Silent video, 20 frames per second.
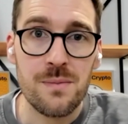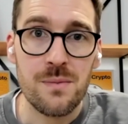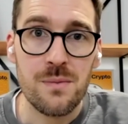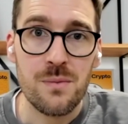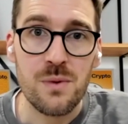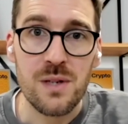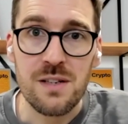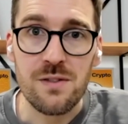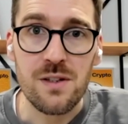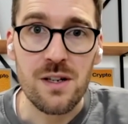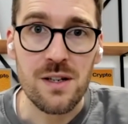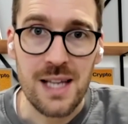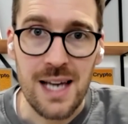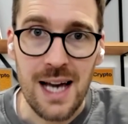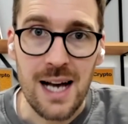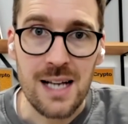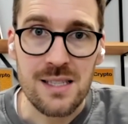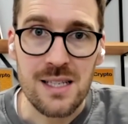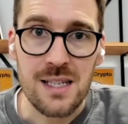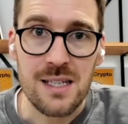We've got the
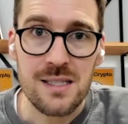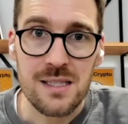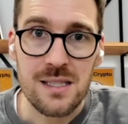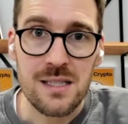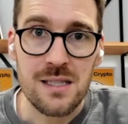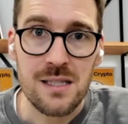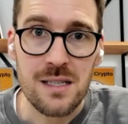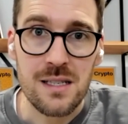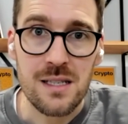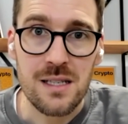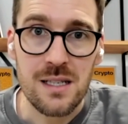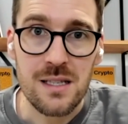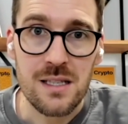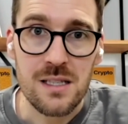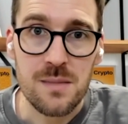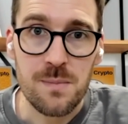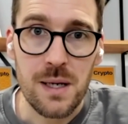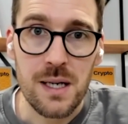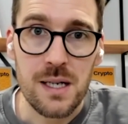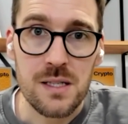assets in the
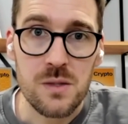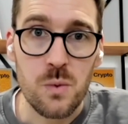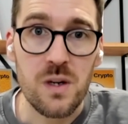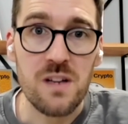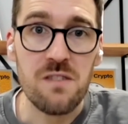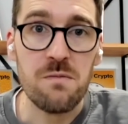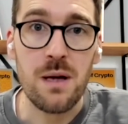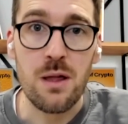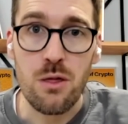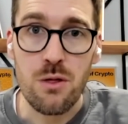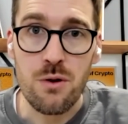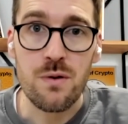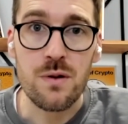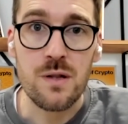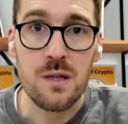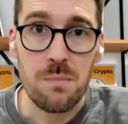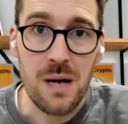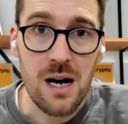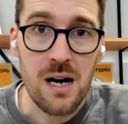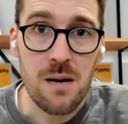space. We've been through
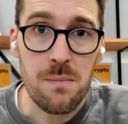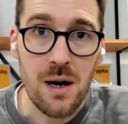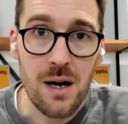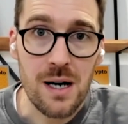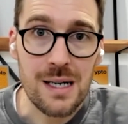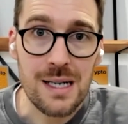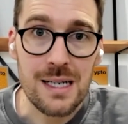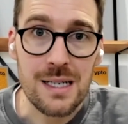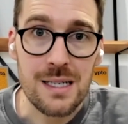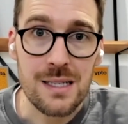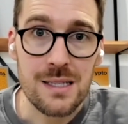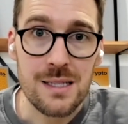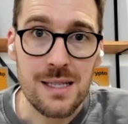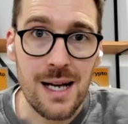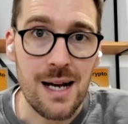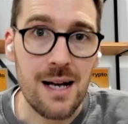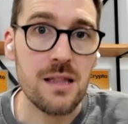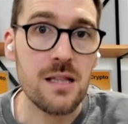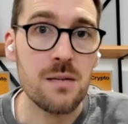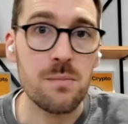the bear markets
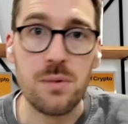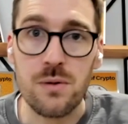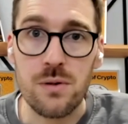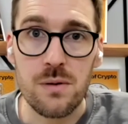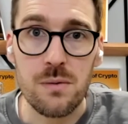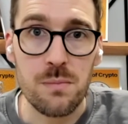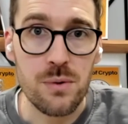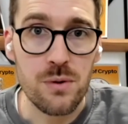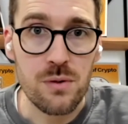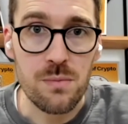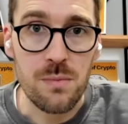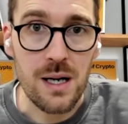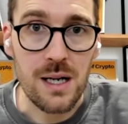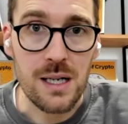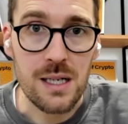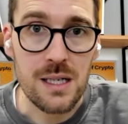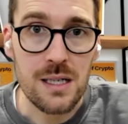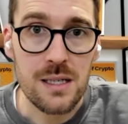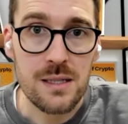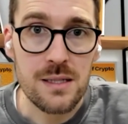and the bull
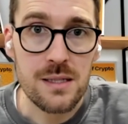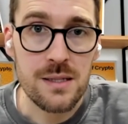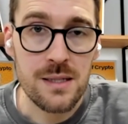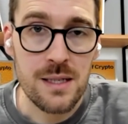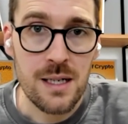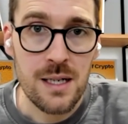markets.